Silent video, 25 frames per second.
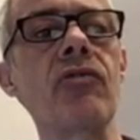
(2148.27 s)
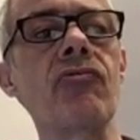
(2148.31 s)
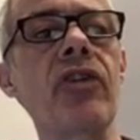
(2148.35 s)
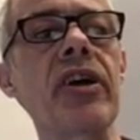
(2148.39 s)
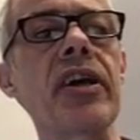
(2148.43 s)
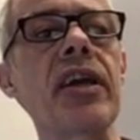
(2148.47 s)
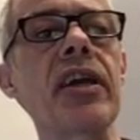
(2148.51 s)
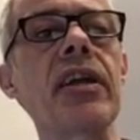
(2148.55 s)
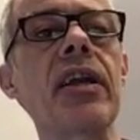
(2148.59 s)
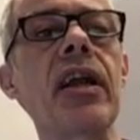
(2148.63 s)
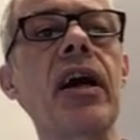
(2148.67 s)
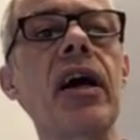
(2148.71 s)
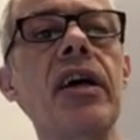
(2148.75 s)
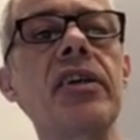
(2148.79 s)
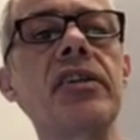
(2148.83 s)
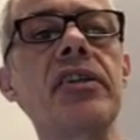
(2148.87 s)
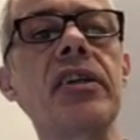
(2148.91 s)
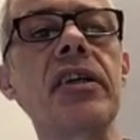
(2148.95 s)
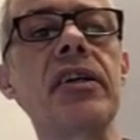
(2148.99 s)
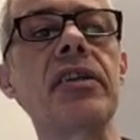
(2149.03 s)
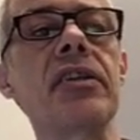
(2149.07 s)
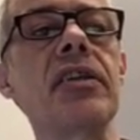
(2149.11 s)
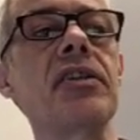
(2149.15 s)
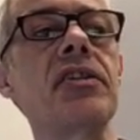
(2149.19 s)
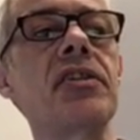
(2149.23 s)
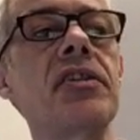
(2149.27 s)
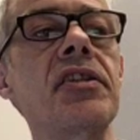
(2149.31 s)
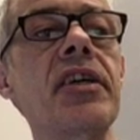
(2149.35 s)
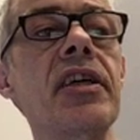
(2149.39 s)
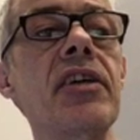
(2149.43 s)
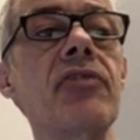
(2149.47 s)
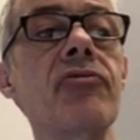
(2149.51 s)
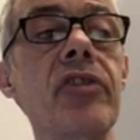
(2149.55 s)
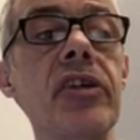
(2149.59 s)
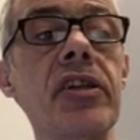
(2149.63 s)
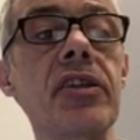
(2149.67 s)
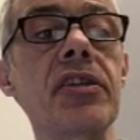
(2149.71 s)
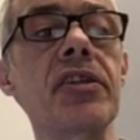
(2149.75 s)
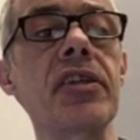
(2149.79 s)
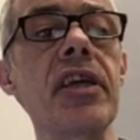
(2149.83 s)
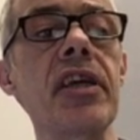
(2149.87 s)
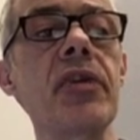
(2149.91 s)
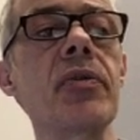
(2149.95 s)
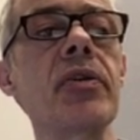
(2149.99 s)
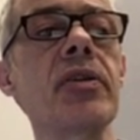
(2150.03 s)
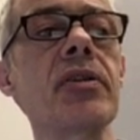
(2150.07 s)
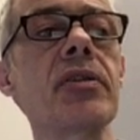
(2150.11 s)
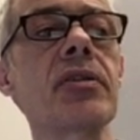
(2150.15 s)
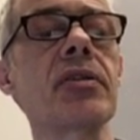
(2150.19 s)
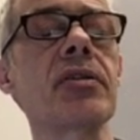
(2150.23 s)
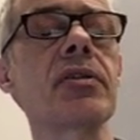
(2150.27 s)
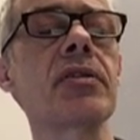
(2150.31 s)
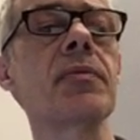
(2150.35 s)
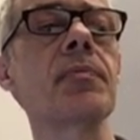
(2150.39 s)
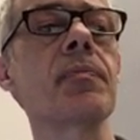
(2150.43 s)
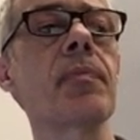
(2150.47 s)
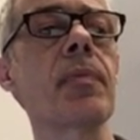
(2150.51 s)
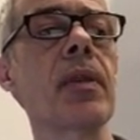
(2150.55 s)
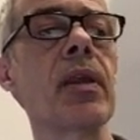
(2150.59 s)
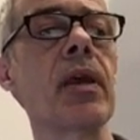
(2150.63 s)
recognizing this T-rich sequence.